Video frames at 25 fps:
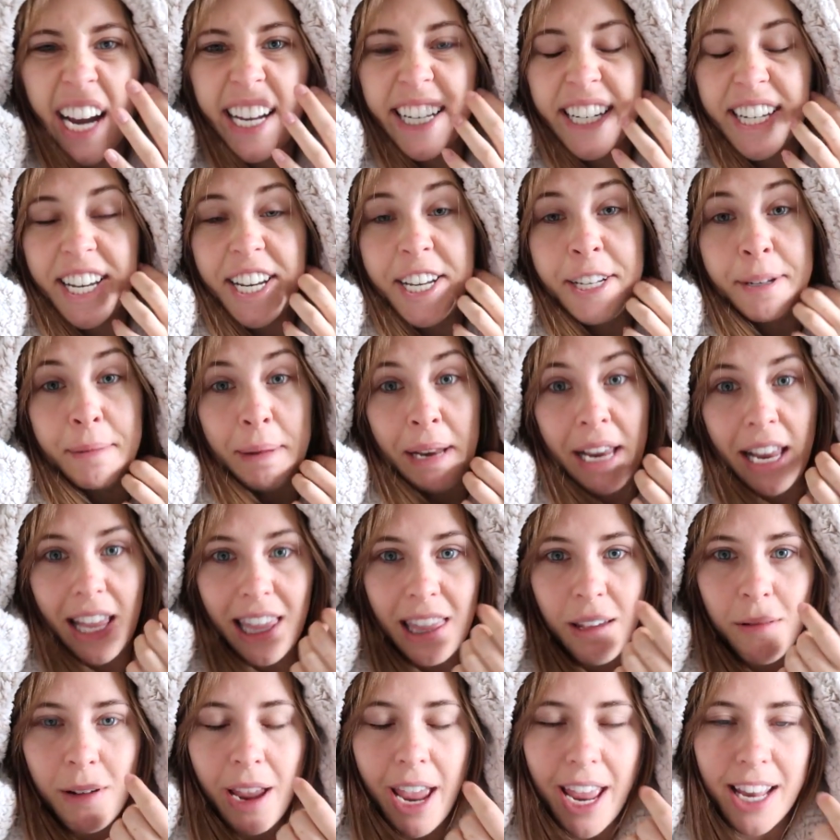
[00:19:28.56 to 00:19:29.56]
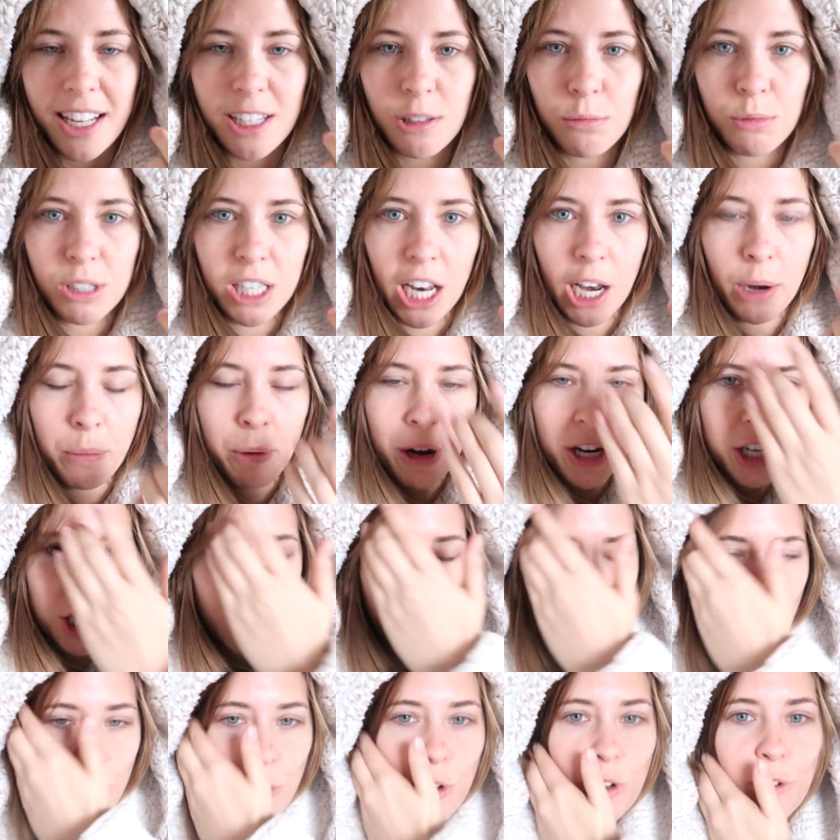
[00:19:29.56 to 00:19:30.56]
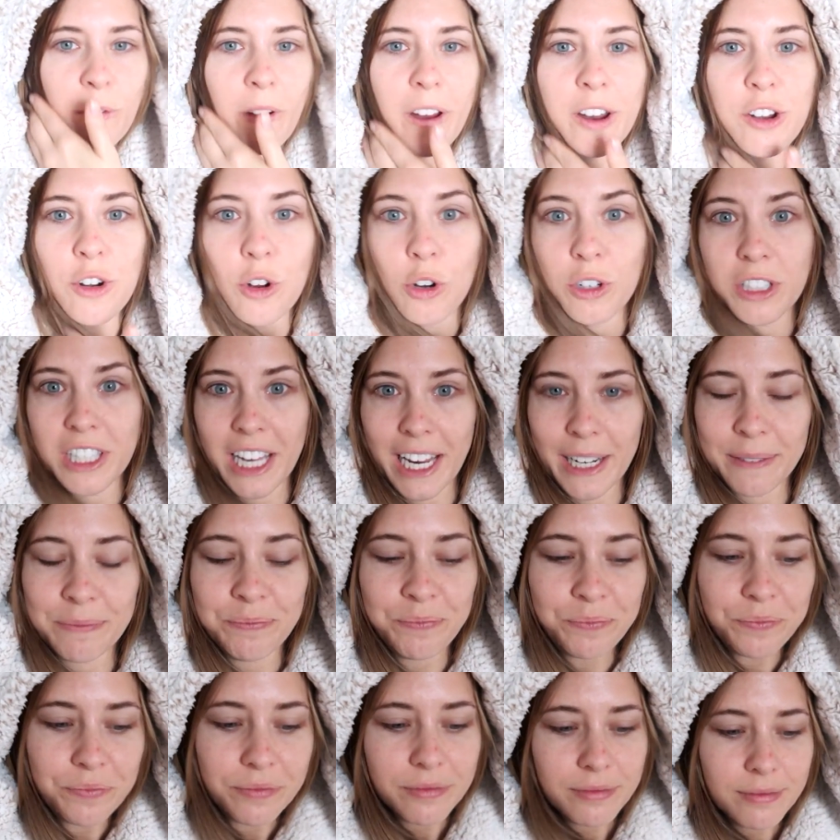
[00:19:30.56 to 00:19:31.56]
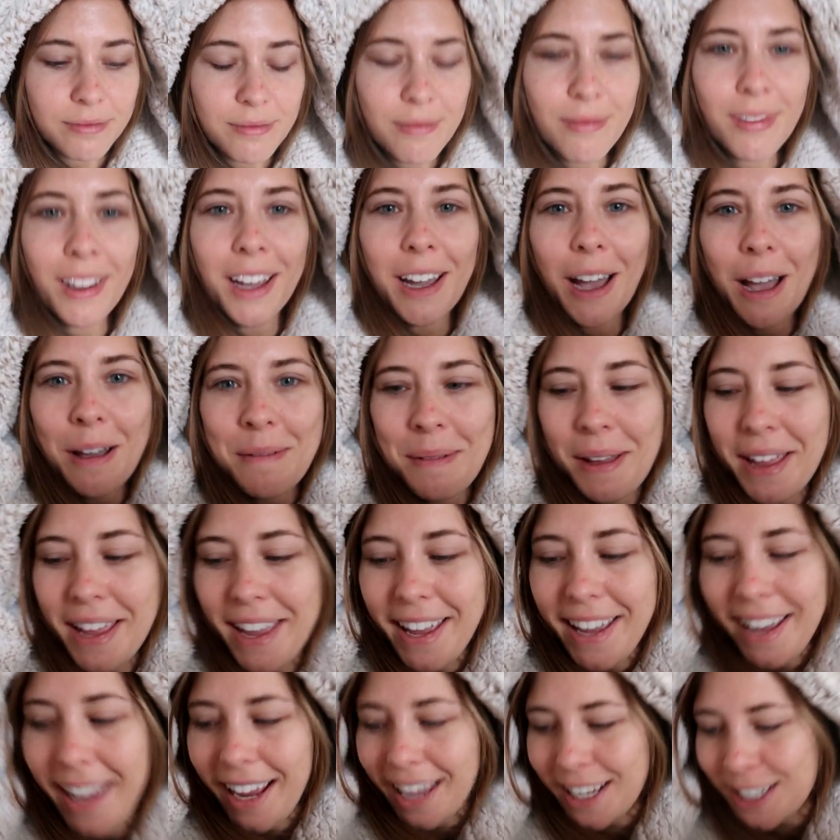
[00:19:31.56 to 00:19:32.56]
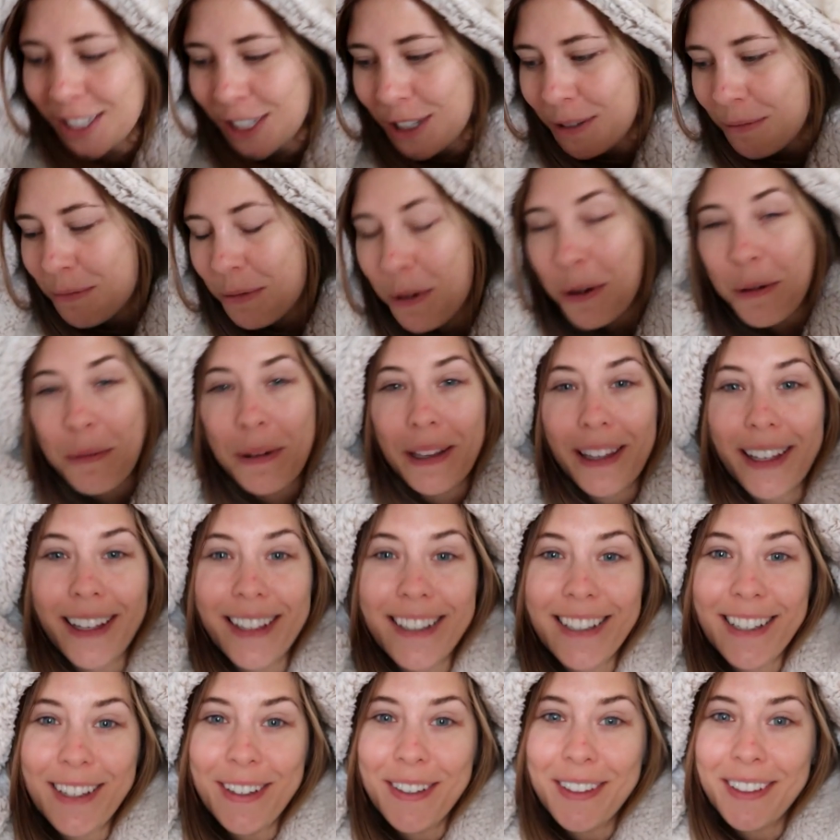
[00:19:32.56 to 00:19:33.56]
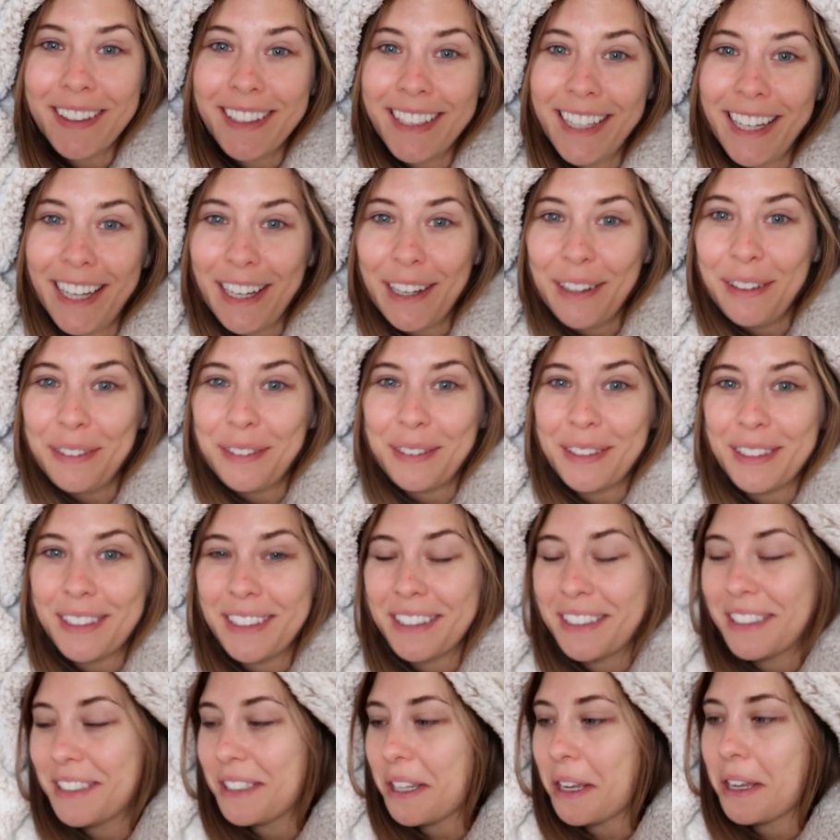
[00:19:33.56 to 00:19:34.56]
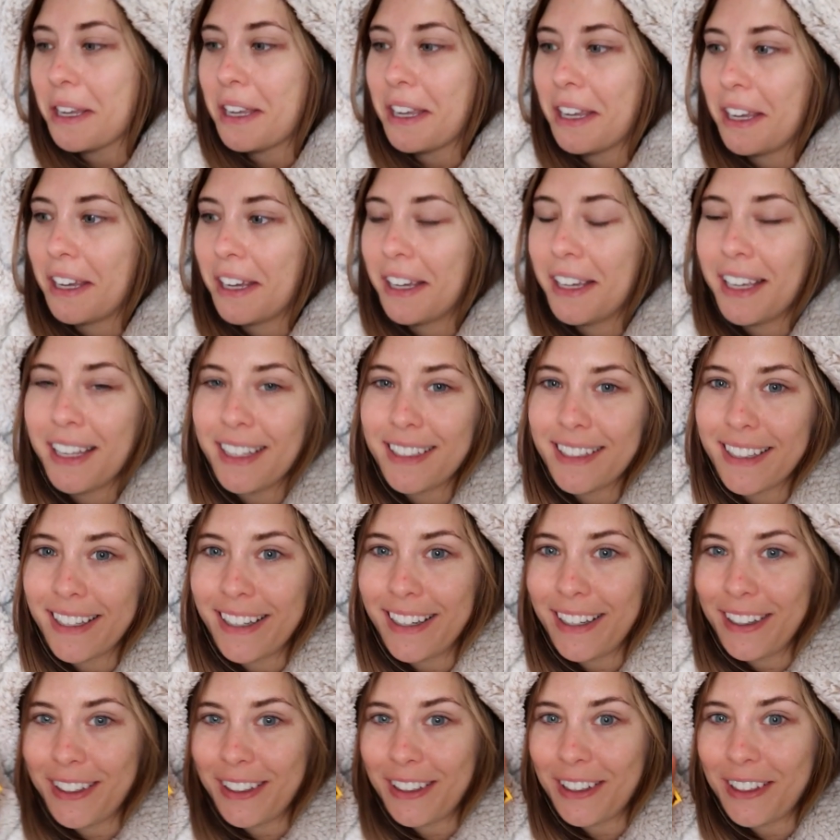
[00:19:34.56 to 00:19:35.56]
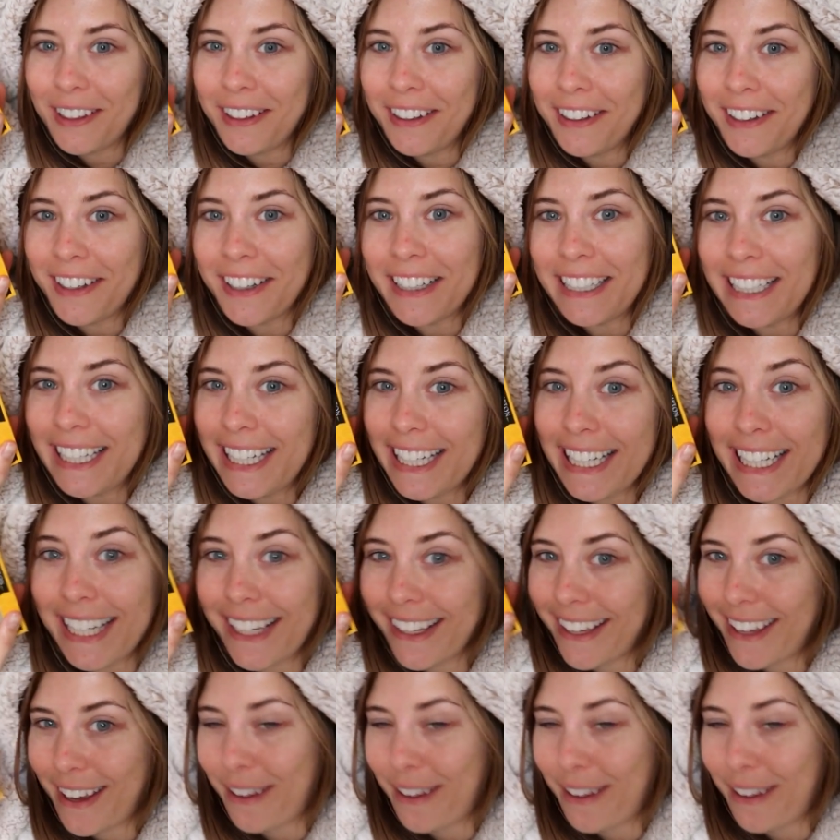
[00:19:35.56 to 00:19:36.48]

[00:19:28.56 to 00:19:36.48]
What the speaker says: Excuse me. And then we ate some celebrations, which was very naughty. And she bought me this little gift, which is so cute. It's a little honey